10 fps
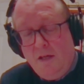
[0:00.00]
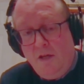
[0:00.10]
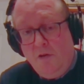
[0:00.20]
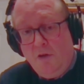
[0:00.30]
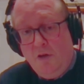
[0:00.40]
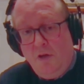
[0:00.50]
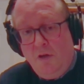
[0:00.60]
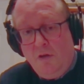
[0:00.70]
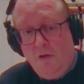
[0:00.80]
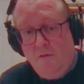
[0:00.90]
You
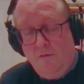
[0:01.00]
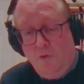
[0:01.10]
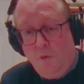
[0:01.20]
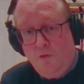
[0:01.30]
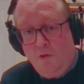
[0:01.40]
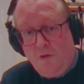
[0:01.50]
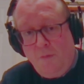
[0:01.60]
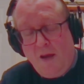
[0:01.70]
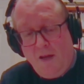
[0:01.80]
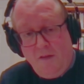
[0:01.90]
can form
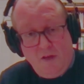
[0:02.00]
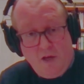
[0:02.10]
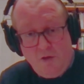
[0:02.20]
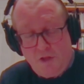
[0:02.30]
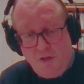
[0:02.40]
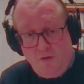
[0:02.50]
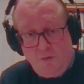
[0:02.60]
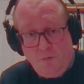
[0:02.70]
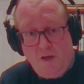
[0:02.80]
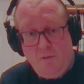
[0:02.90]
cross-bedding in the
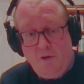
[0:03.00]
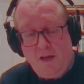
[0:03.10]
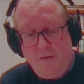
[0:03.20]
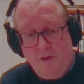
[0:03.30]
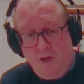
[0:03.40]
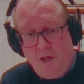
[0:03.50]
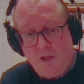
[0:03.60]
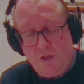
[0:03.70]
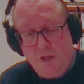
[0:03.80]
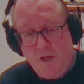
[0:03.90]
oceans. We have
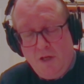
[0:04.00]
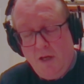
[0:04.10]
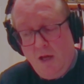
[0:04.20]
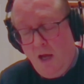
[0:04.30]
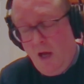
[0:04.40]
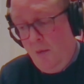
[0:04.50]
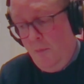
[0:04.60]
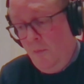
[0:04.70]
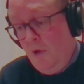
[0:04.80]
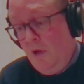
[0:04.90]
large
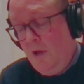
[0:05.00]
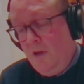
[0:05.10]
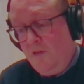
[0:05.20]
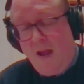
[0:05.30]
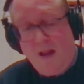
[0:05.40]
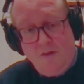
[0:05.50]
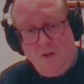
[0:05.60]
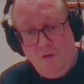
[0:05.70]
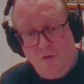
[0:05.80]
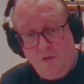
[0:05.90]
sand
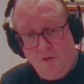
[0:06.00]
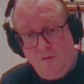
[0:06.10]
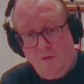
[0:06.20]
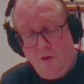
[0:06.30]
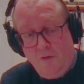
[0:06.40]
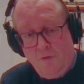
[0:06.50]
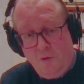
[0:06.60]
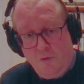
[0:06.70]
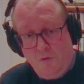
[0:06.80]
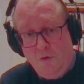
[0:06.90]
dunes on the
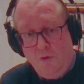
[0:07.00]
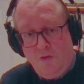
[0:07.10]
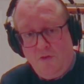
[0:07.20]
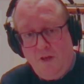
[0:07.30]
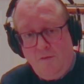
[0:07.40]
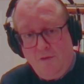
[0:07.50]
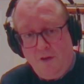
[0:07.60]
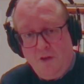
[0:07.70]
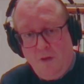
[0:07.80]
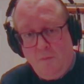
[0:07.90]
floor of the North Sea, for
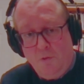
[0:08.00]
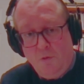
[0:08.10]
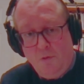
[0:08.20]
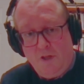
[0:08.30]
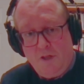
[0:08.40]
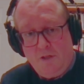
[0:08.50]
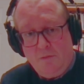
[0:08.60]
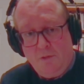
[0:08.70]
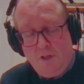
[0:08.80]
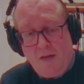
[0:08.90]
example,
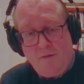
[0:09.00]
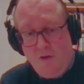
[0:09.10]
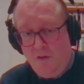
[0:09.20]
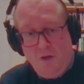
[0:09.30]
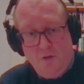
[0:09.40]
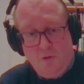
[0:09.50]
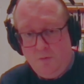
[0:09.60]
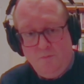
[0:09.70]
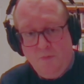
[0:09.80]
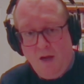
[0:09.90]
which have
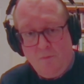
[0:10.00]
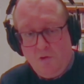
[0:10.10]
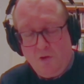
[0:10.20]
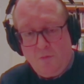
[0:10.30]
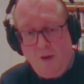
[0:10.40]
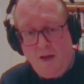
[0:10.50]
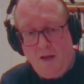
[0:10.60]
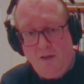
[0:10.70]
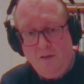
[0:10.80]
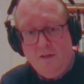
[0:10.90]
internal
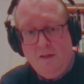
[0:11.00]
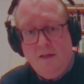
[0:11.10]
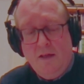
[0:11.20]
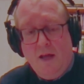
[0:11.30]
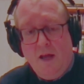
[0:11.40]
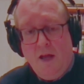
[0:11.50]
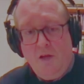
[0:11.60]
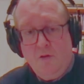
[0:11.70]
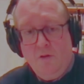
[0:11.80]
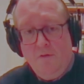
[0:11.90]
cross-bedding. Mm-hmm.
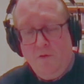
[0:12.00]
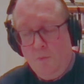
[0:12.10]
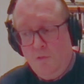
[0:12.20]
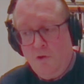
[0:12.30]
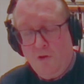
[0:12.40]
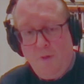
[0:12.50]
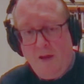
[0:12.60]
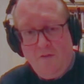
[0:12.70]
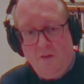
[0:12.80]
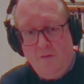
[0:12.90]
You can form
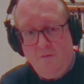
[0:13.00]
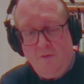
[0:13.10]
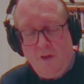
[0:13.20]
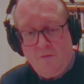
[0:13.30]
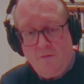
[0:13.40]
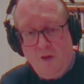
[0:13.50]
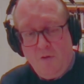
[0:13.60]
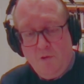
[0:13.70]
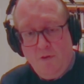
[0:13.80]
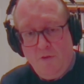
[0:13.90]
cross-beds in
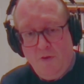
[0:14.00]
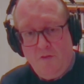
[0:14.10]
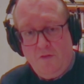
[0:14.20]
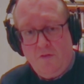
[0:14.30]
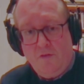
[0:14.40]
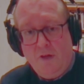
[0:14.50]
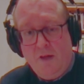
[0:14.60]
fast-flowing rivers.